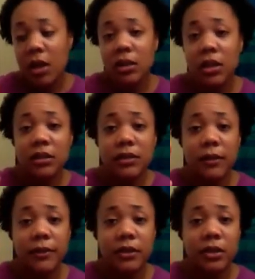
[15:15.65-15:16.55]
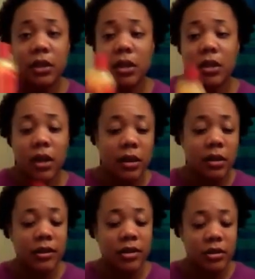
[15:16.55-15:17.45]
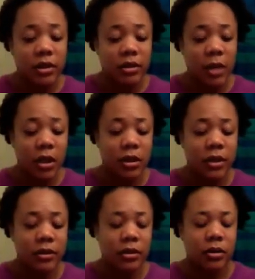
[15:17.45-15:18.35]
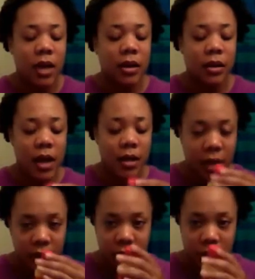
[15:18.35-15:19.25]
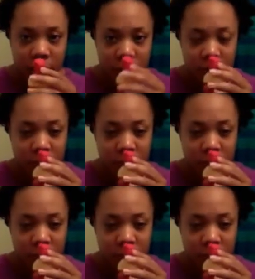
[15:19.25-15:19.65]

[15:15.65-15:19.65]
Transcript: this stuff is good, and this the smell of this is I kind of like the smell of this.